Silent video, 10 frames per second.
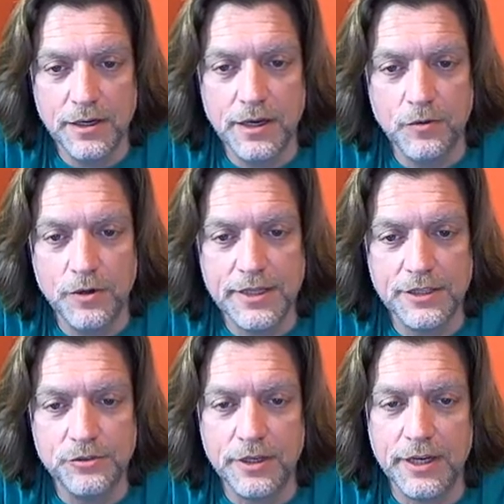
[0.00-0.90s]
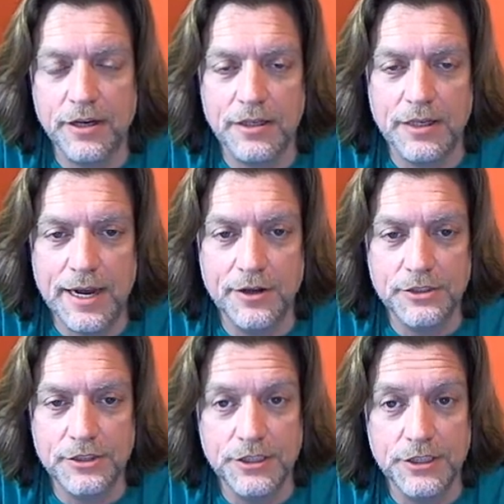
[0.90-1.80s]
Uh, what that's really going to allow
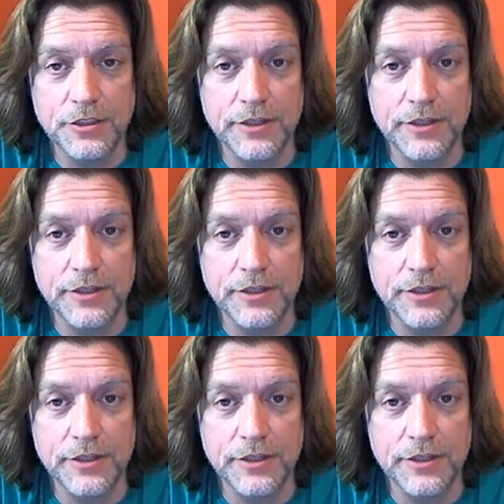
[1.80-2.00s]
us to do